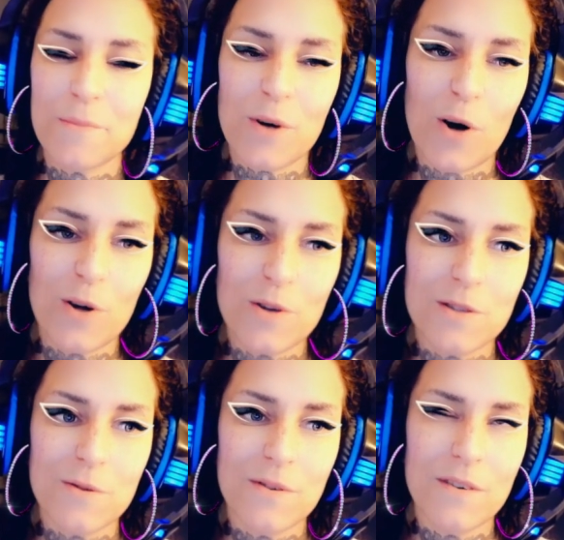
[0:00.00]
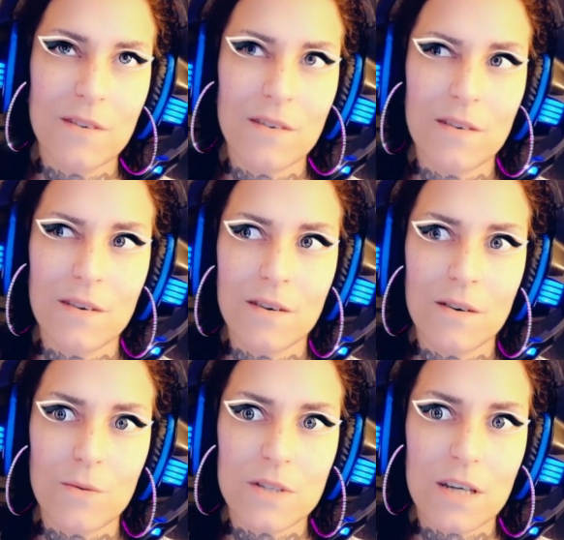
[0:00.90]
called,
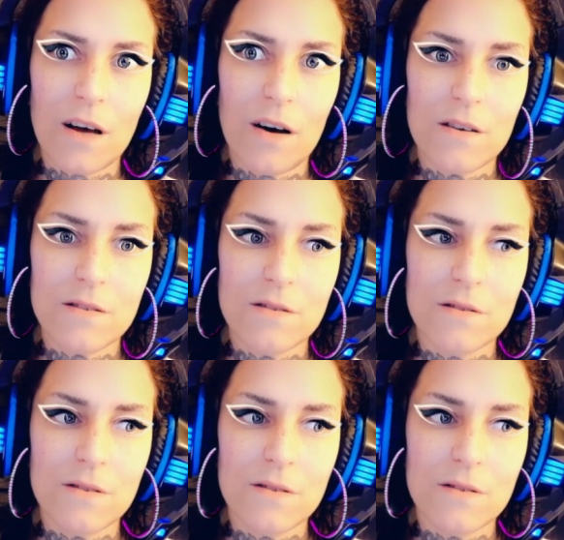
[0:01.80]
what's it called?